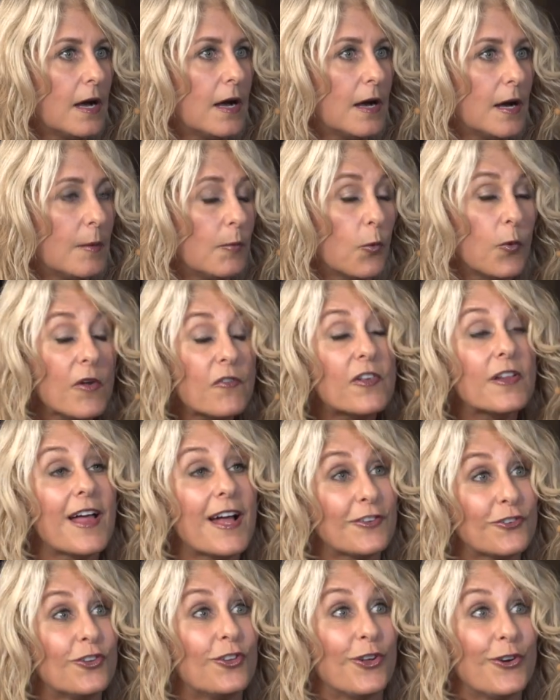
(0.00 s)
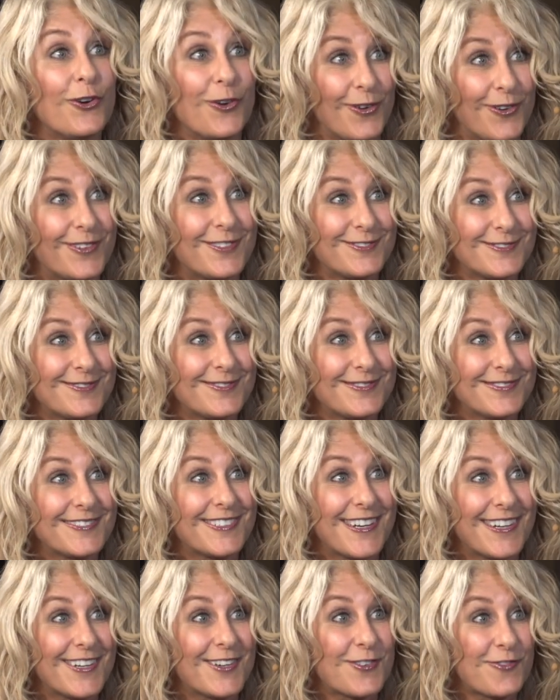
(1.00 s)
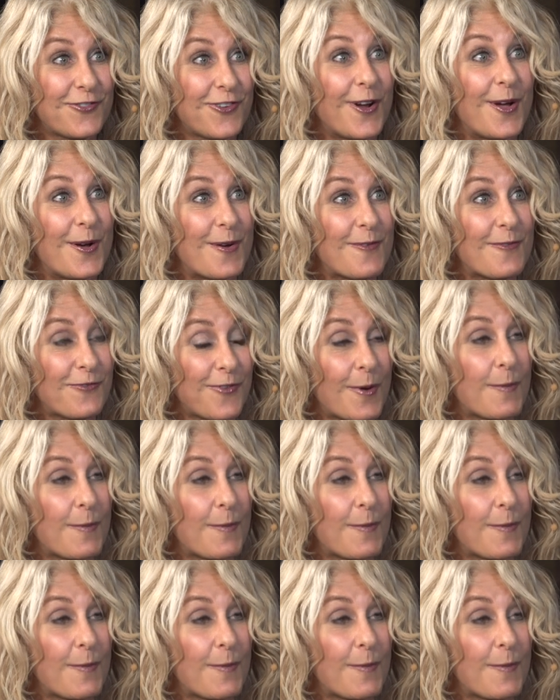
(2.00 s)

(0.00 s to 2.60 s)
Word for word: Um, we have a lot to learn from,